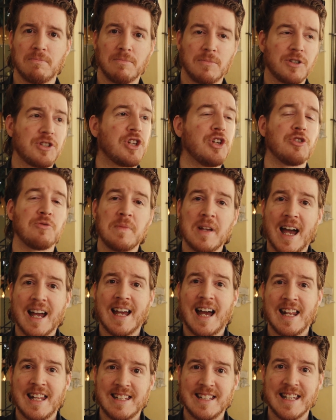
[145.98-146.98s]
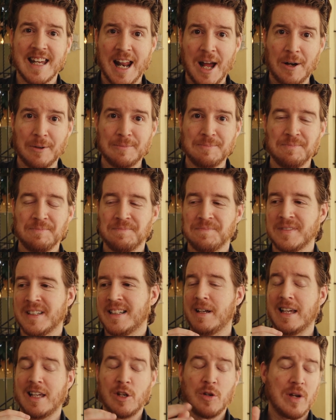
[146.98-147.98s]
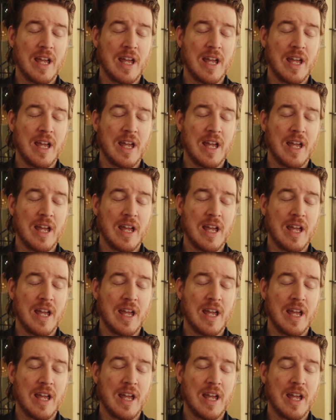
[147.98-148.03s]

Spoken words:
excuse me, I need to get out. You